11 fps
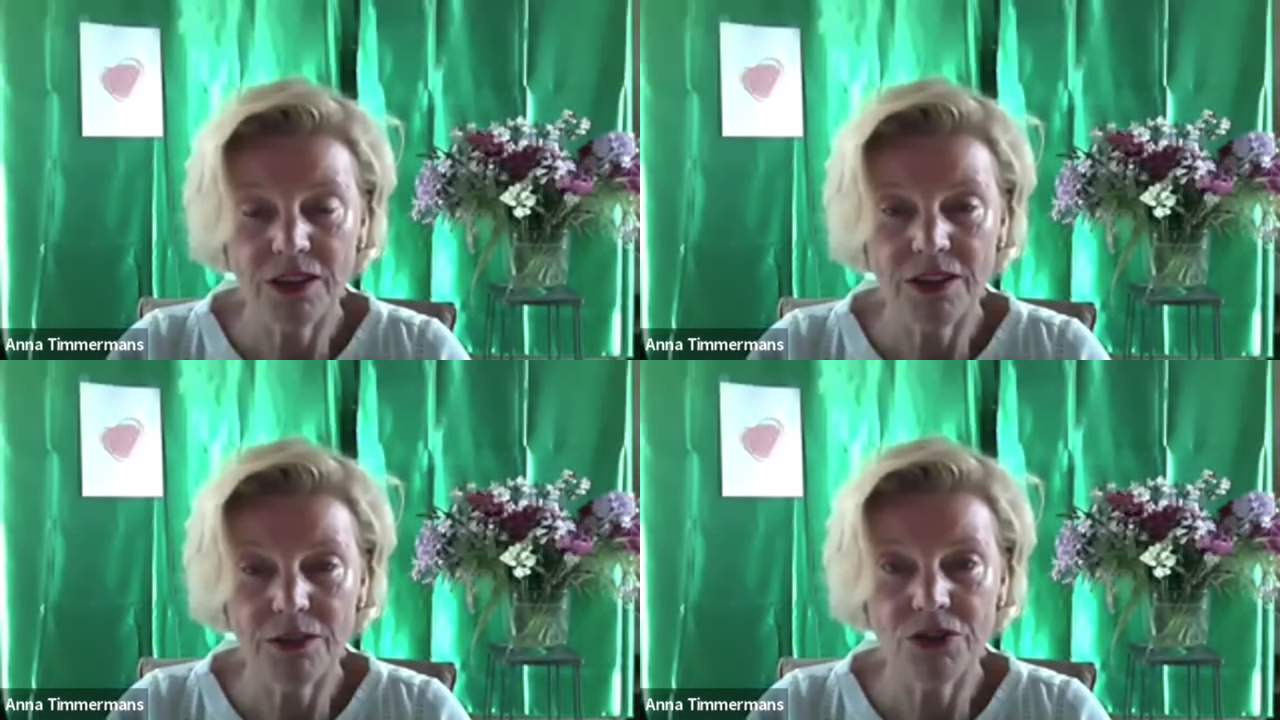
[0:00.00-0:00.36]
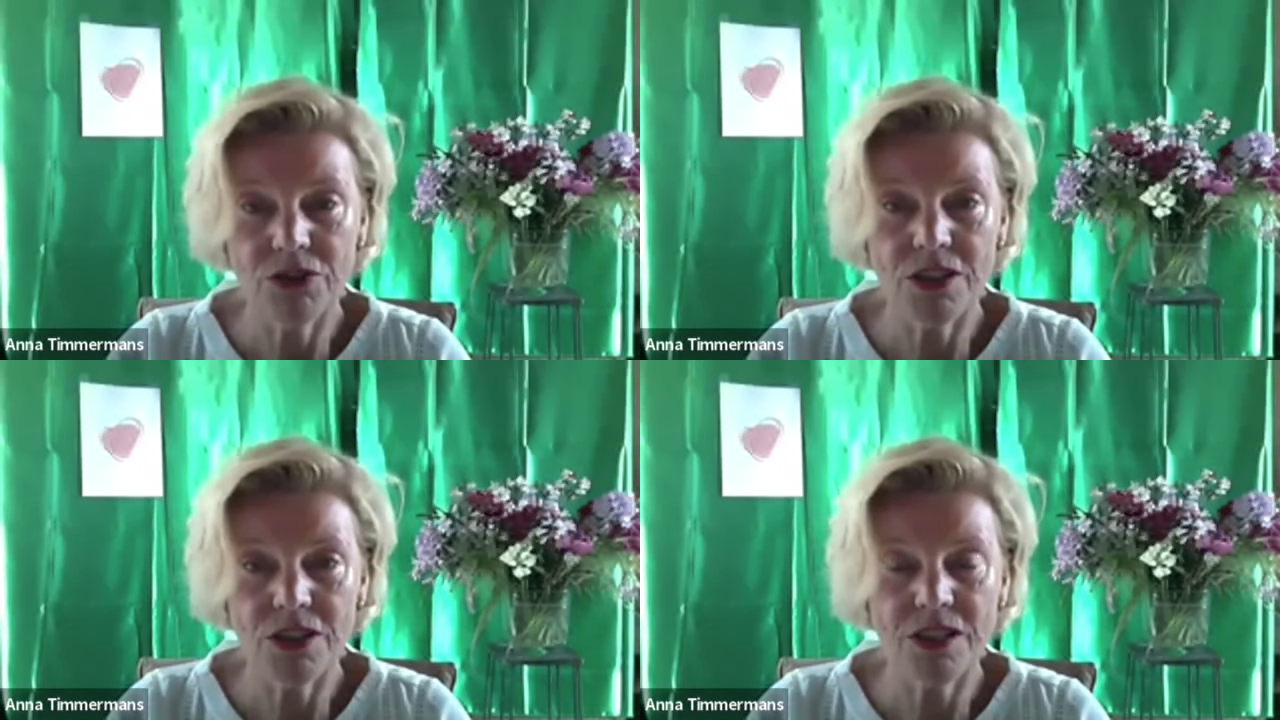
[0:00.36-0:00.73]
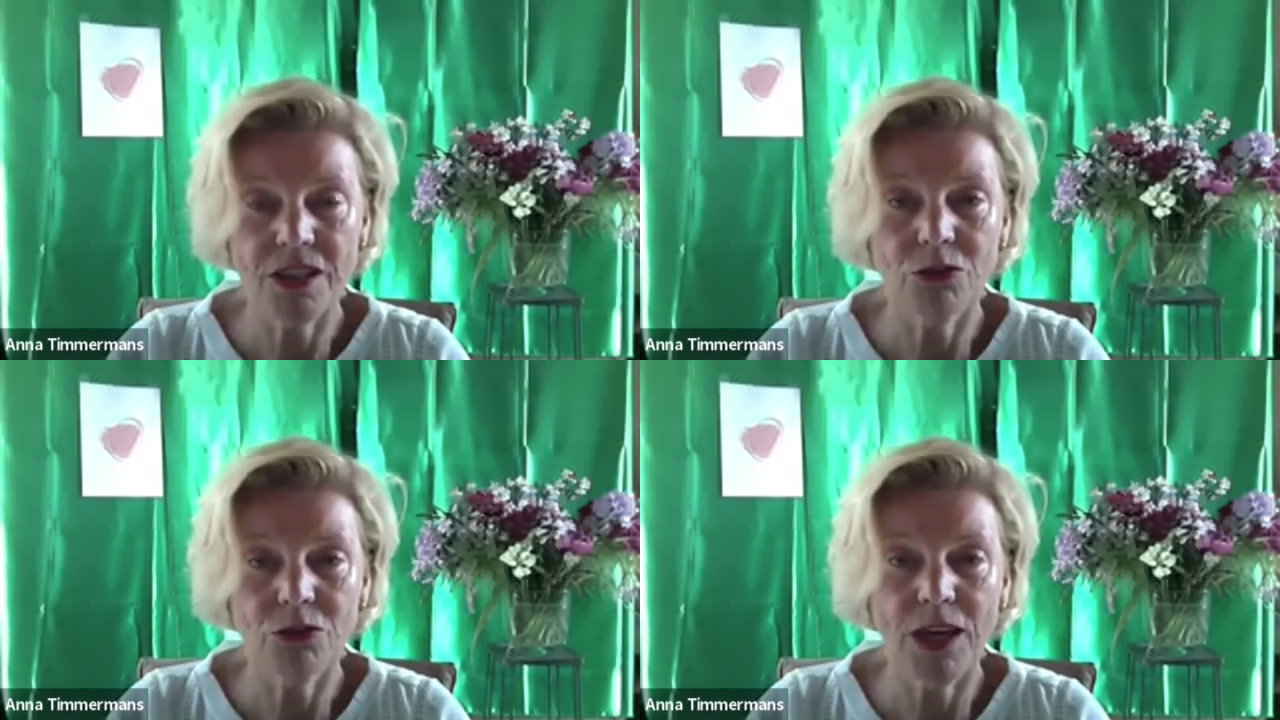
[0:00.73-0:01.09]
activities
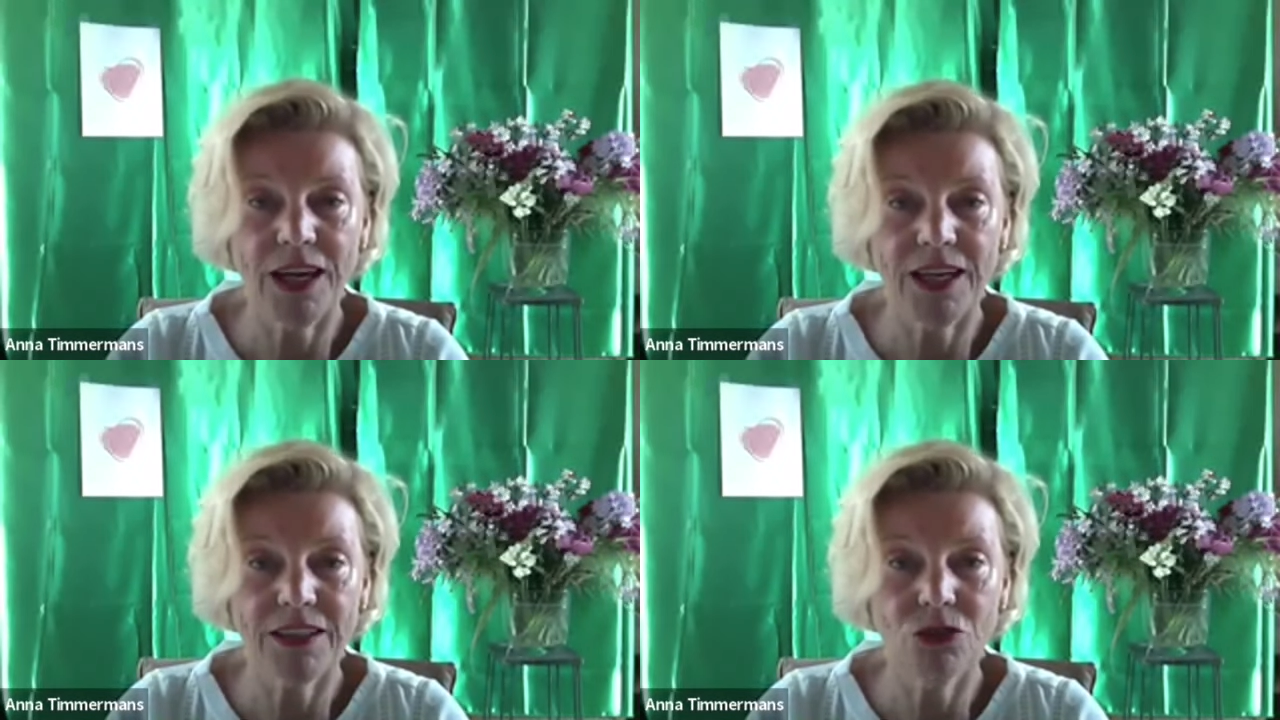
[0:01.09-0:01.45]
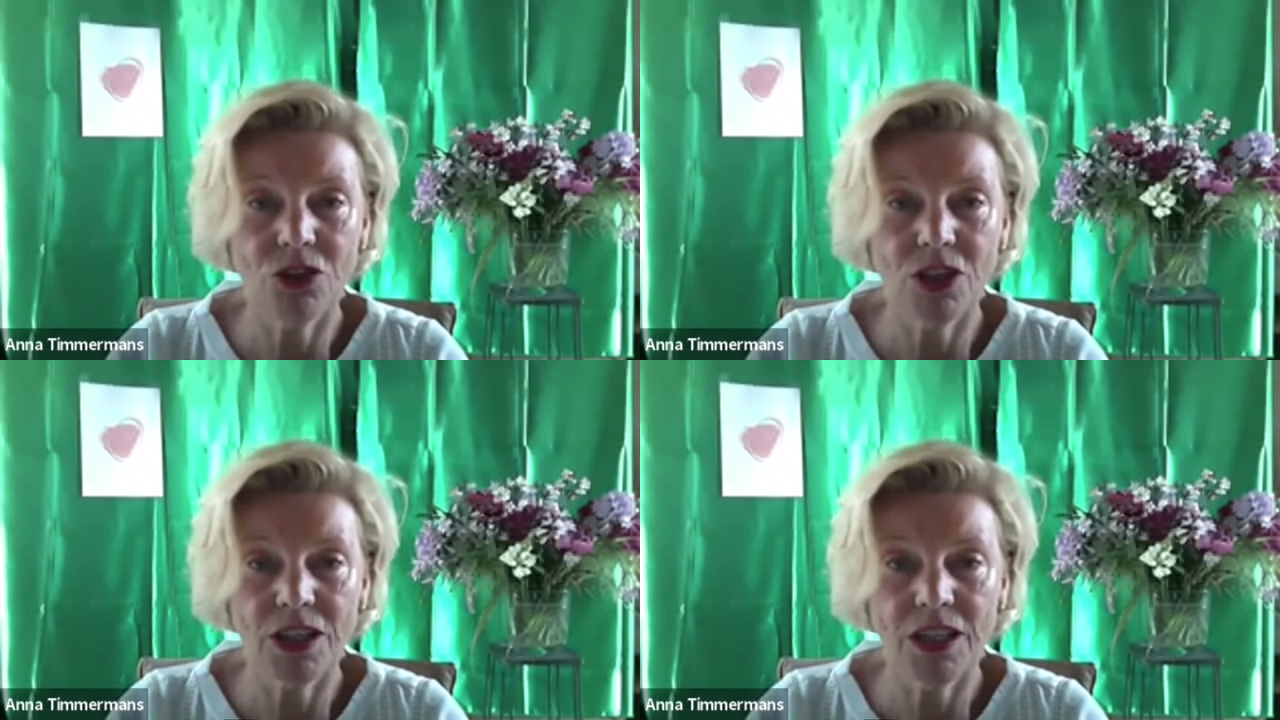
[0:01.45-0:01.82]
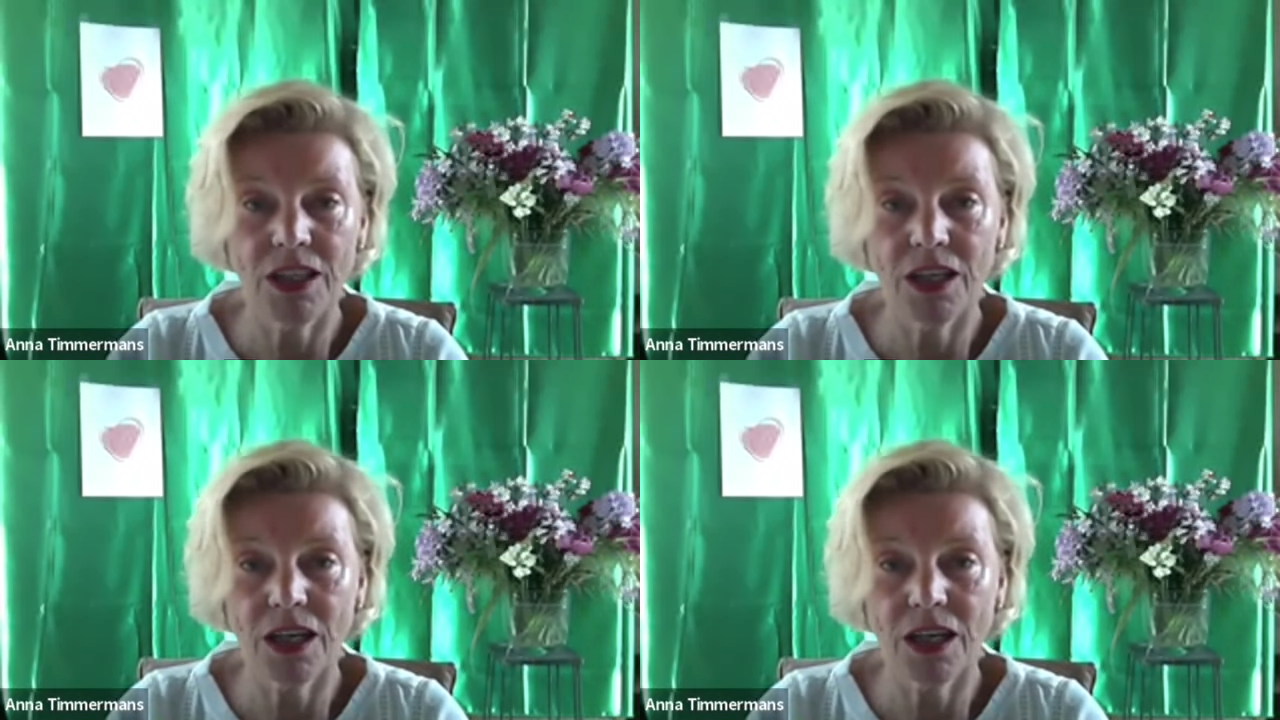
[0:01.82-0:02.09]
that we have today,